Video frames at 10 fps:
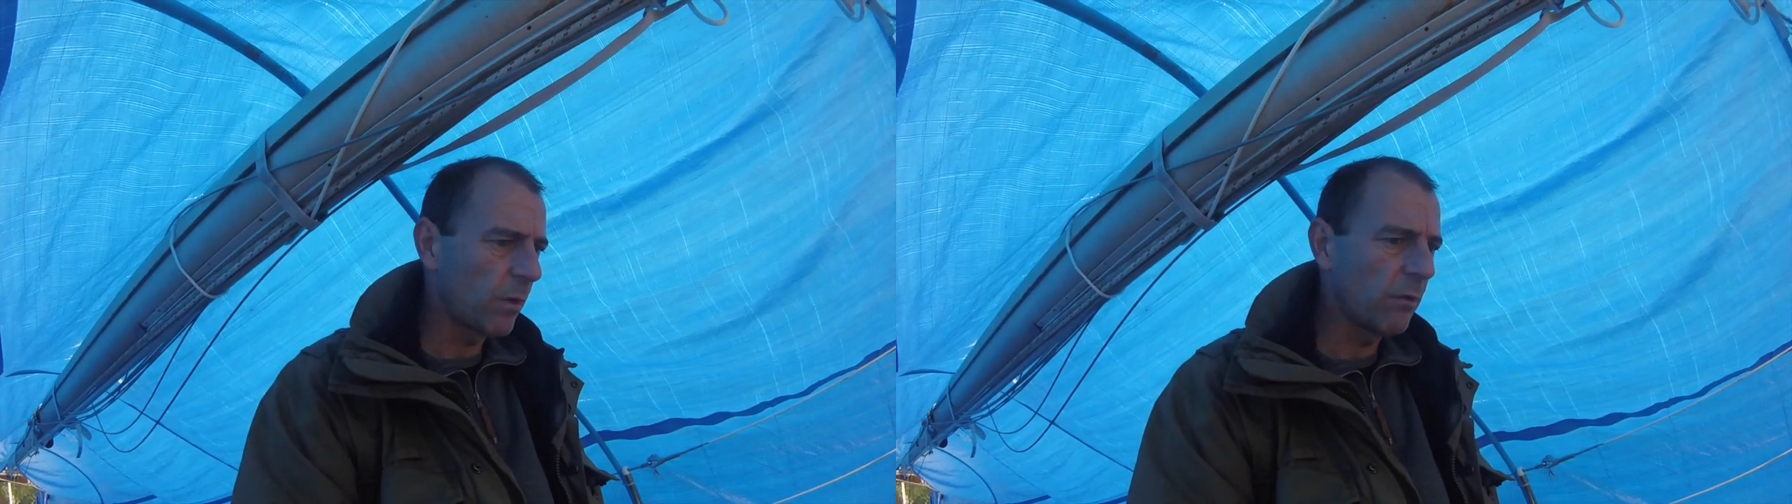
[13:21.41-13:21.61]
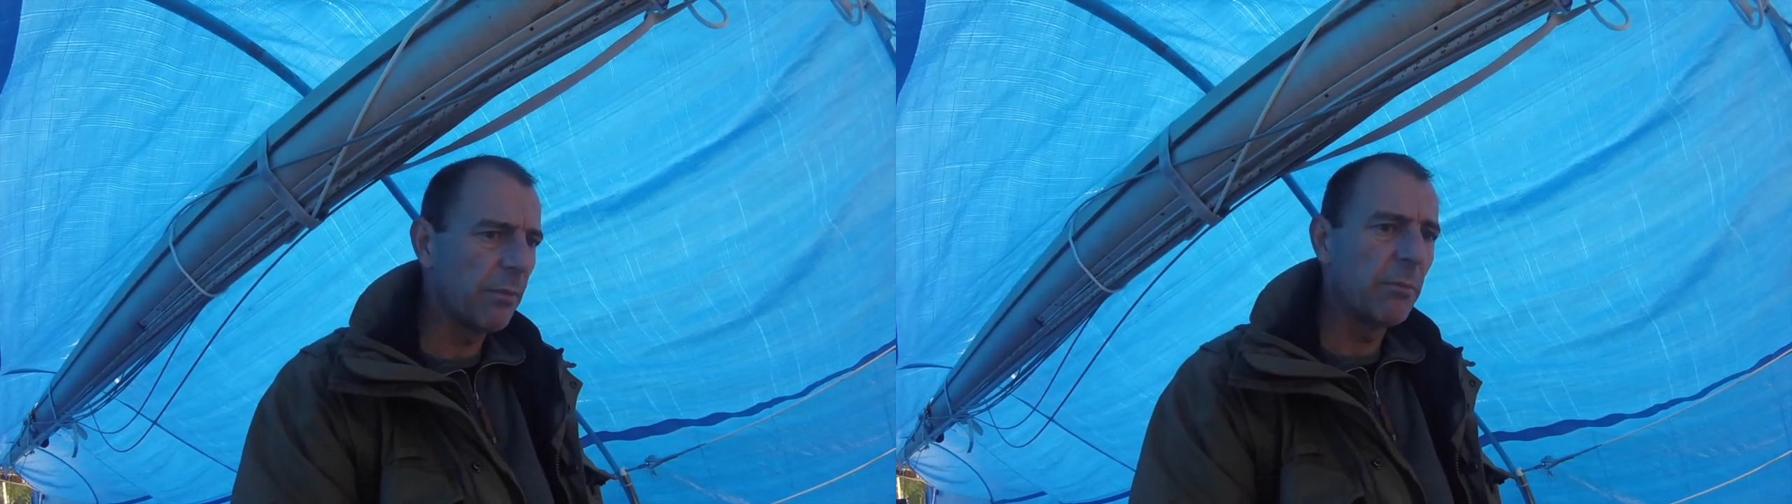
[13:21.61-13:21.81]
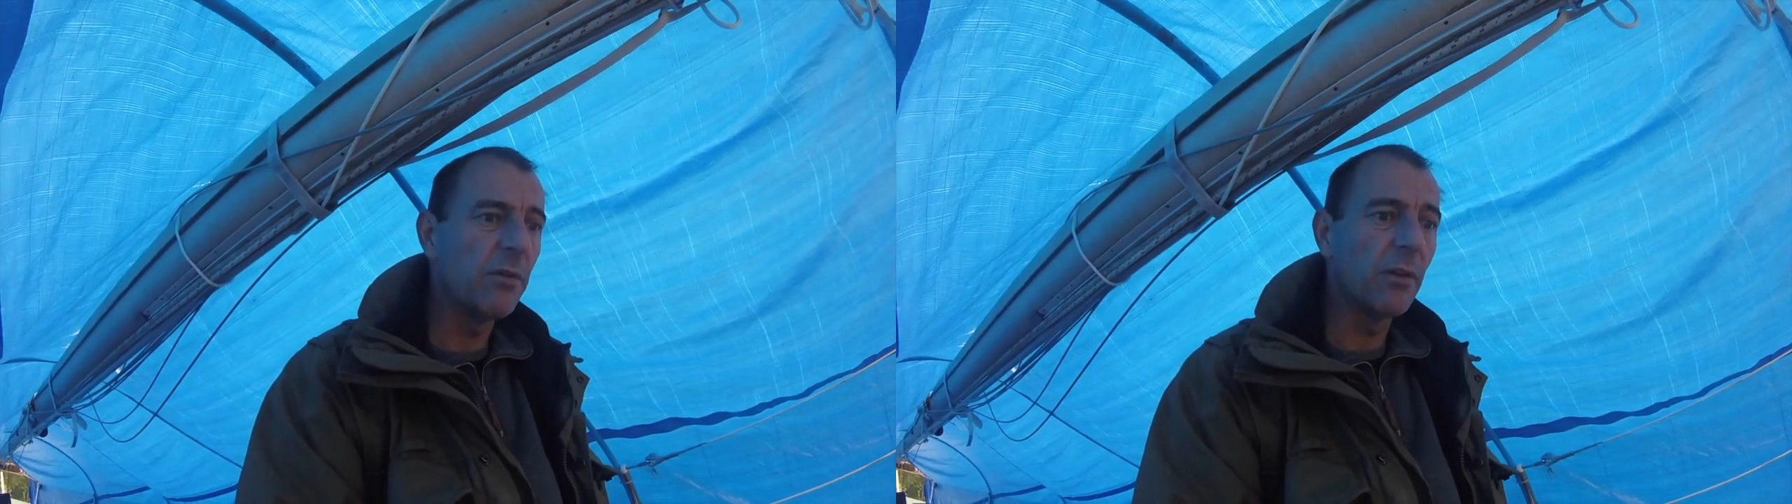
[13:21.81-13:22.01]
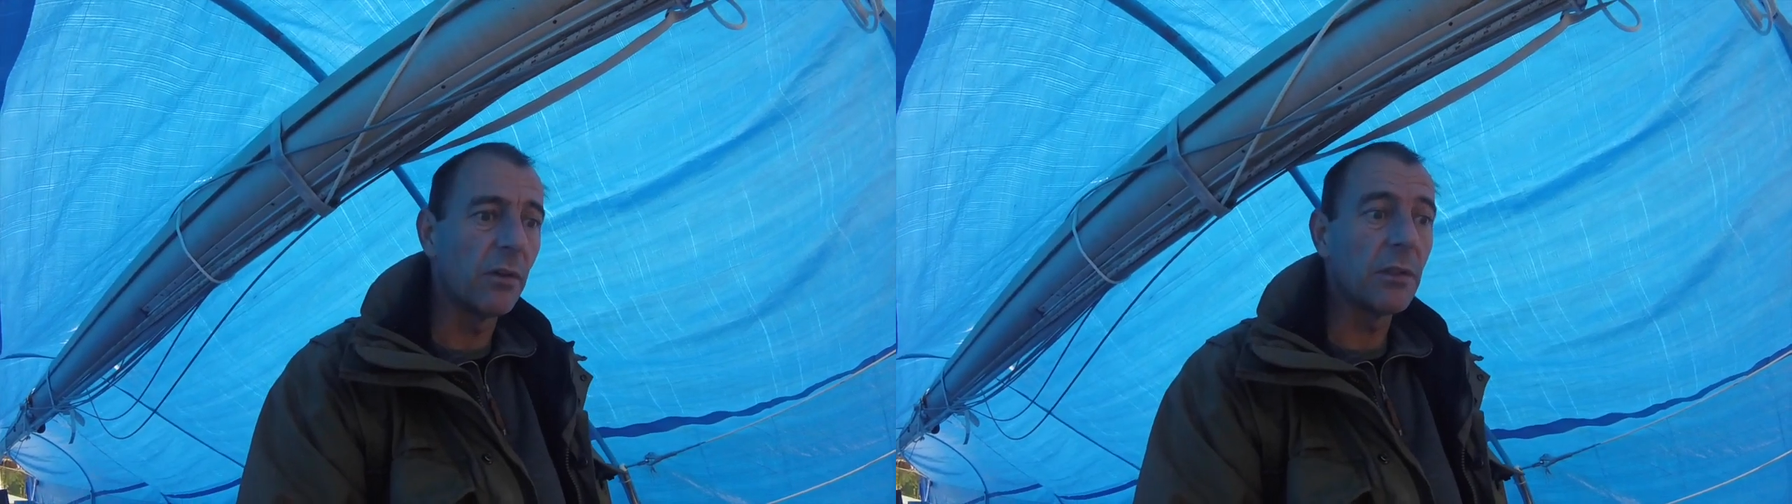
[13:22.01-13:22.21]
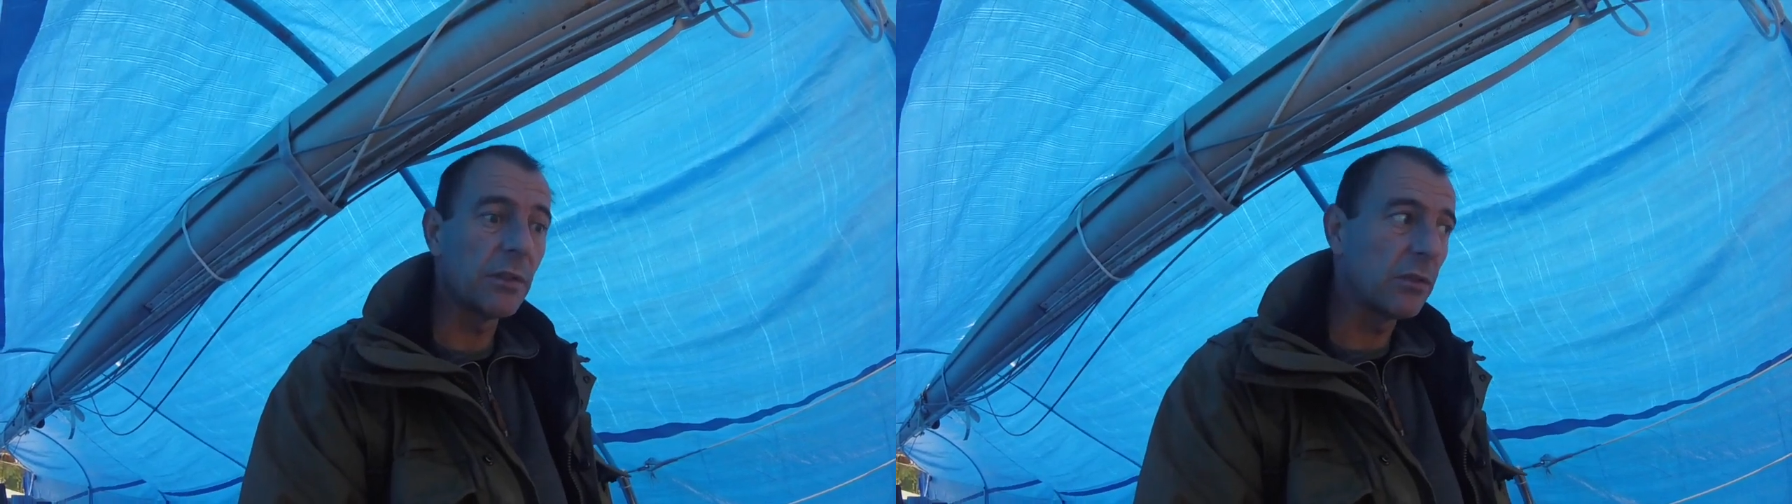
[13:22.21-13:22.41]
we'll be moving
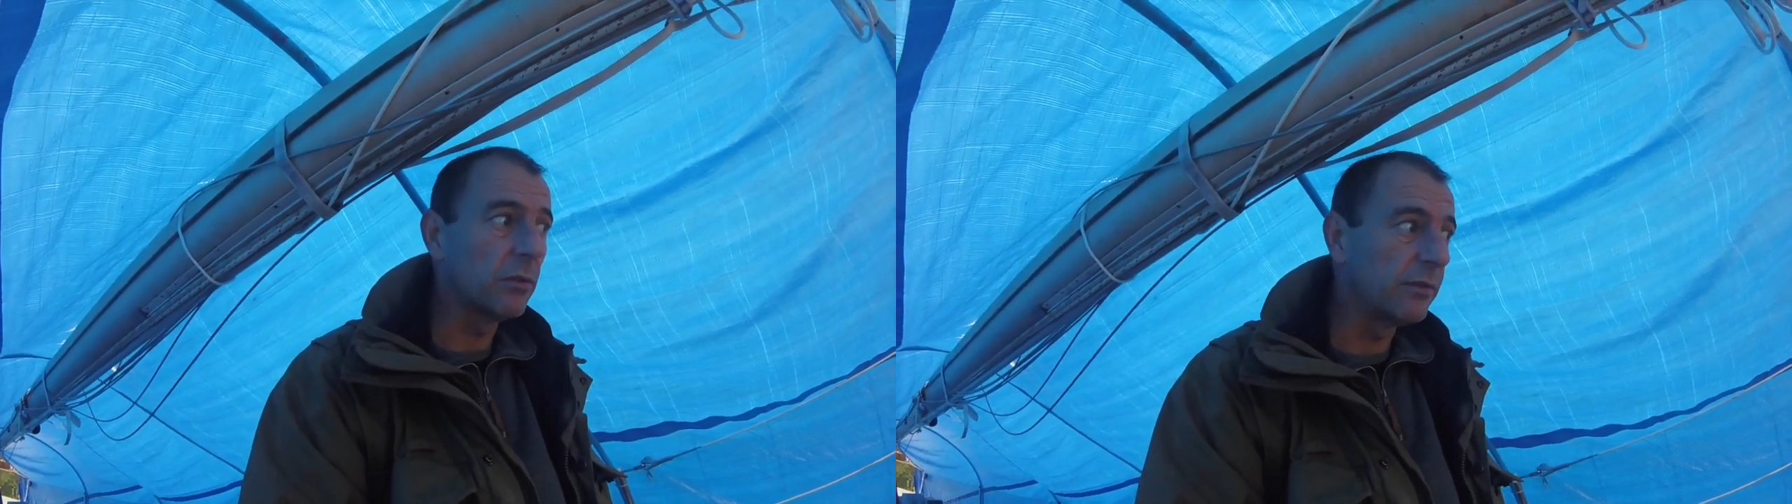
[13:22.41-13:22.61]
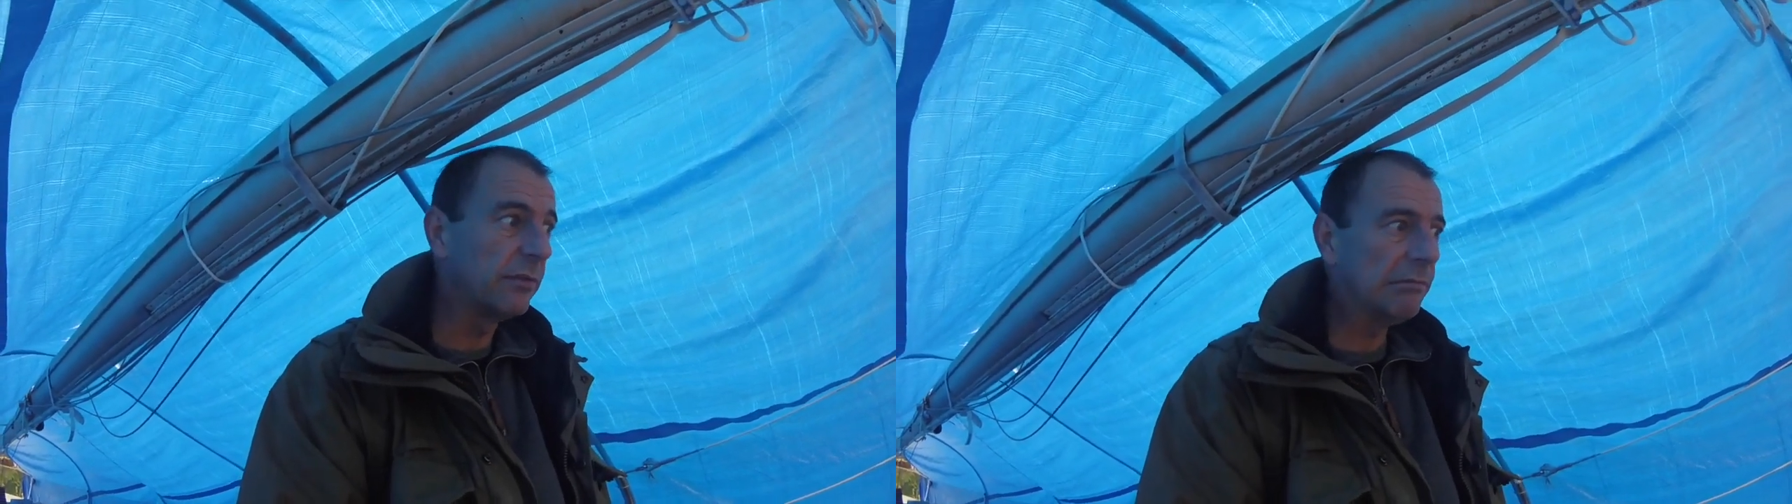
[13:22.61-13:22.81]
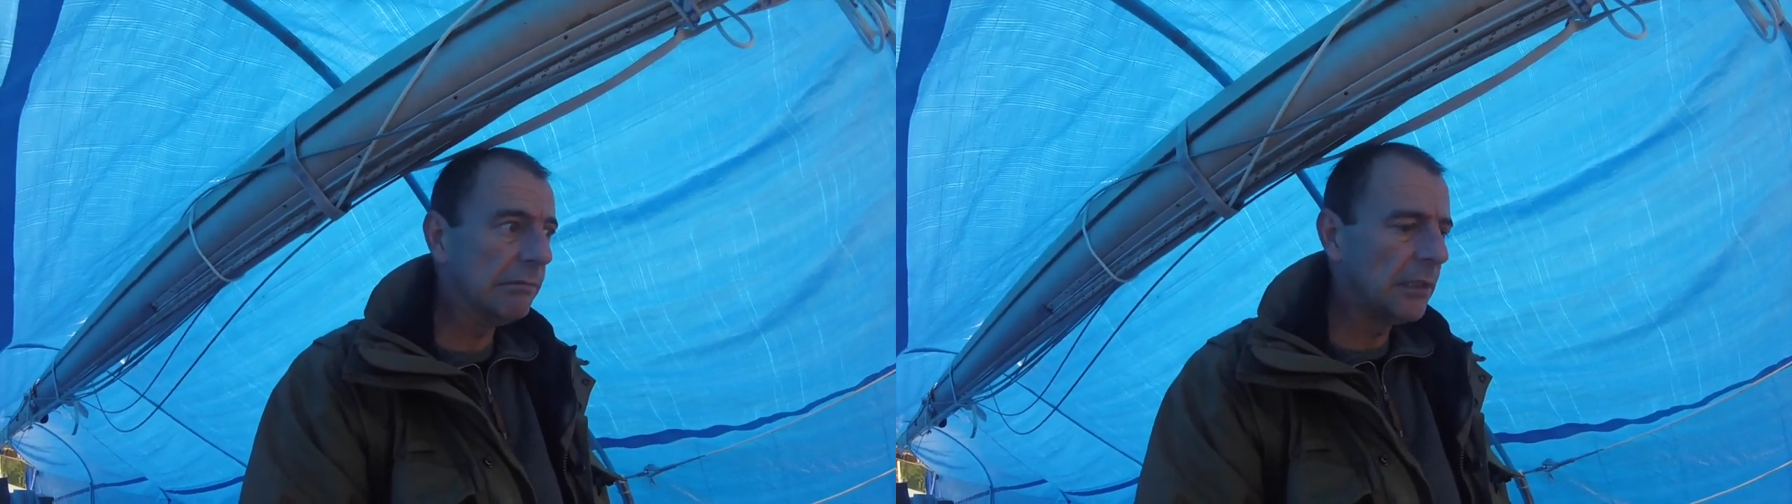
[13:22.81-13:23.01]
on to sort of